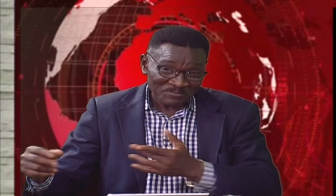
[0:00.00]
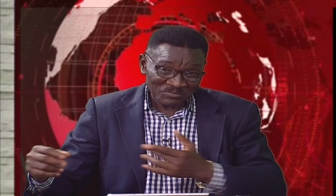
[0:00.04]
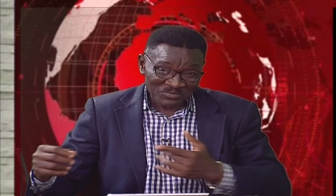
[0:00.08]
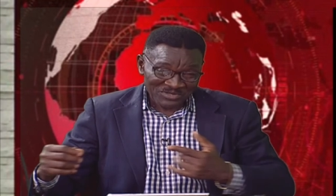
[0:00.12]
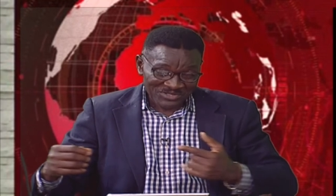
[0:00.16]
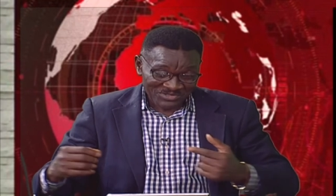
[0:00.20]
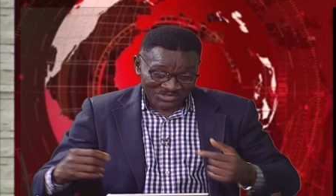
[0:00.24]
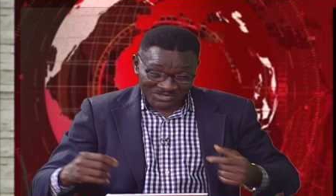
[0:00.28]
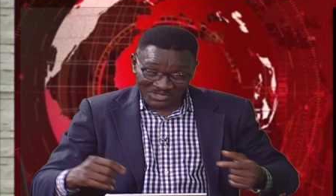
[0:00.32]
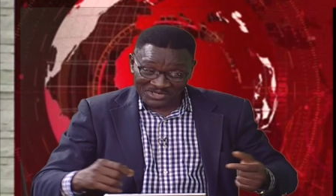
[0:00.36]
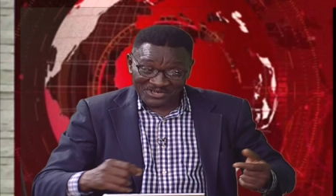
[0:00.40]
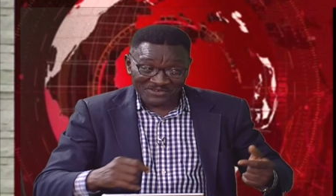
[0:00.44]

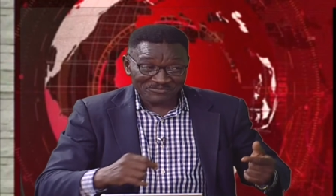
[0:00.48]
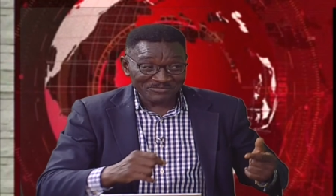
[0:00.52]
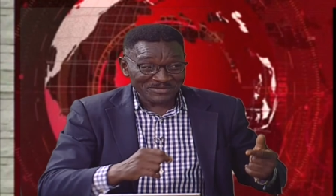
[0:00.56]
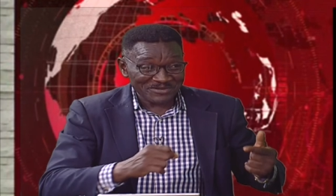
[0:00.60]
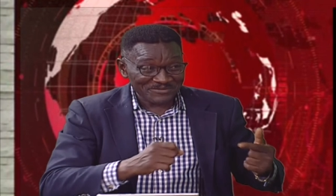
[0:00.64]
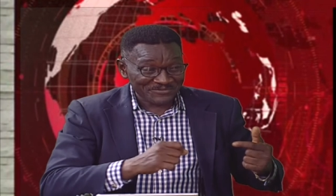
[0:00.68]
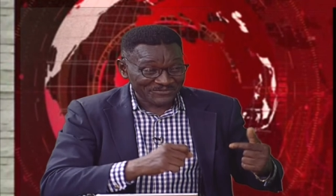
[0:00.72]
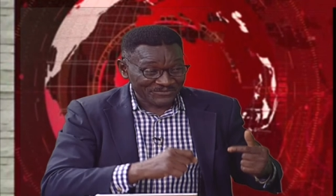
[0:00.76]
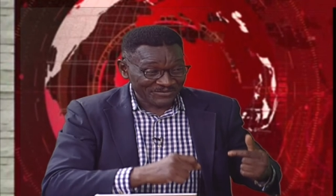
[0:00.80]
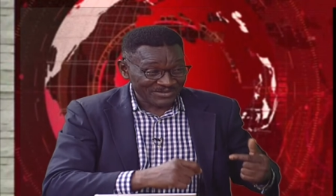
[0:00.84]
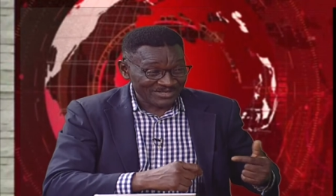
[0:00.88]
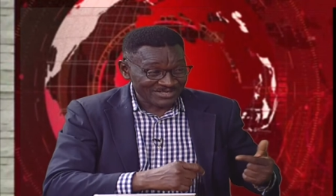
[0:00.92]
So government
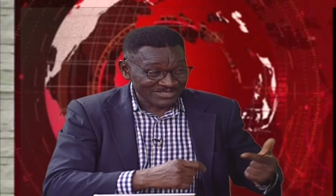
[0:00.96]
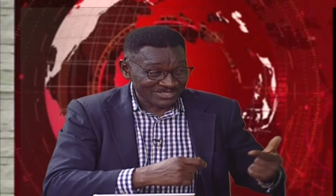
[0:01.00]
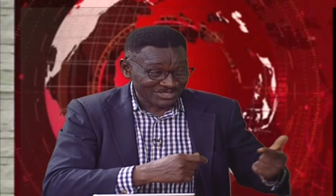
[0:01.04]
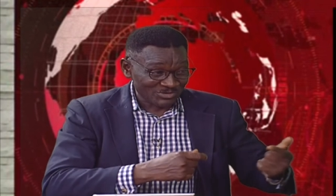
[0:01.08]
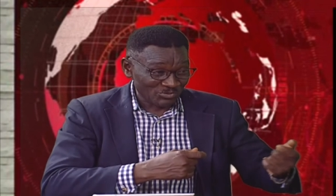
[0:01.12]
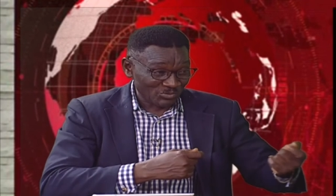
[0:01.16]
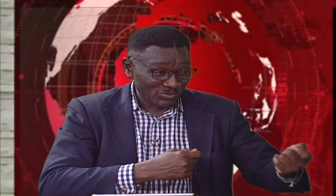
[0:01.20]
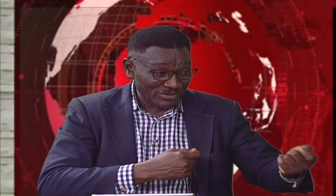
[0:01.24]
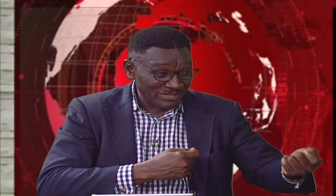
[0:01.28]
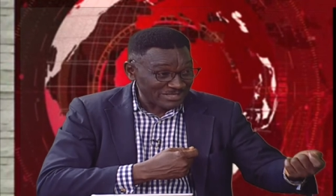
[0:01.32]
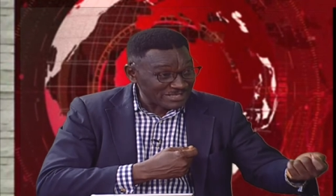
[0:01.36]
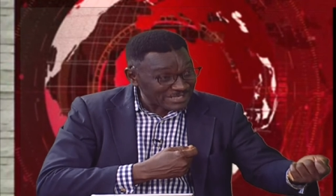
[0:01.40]
felt
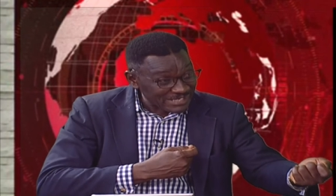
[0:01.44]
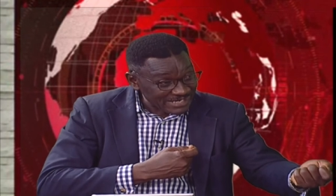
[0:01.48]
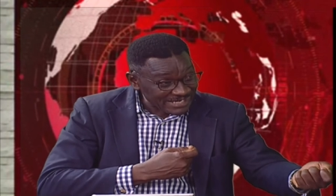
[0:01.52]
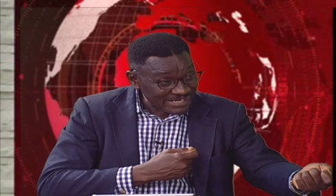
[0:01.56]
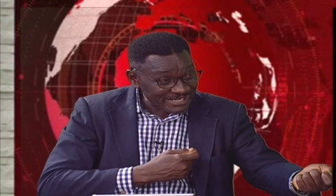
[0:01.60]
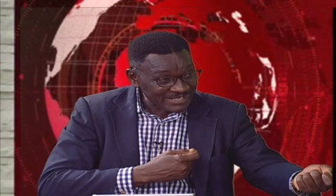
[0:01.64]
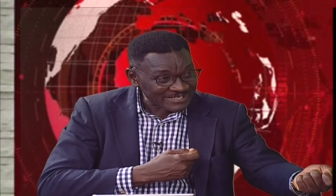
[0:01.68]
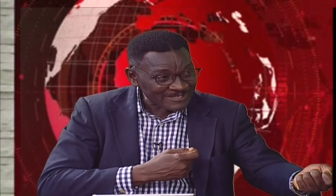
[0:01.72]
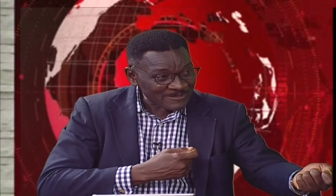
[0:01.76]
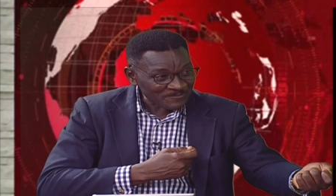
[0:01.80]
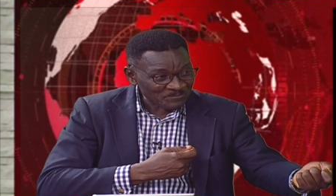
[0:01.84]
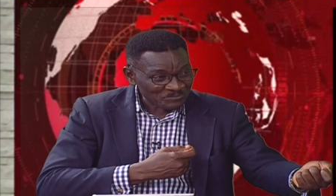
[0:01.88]
we need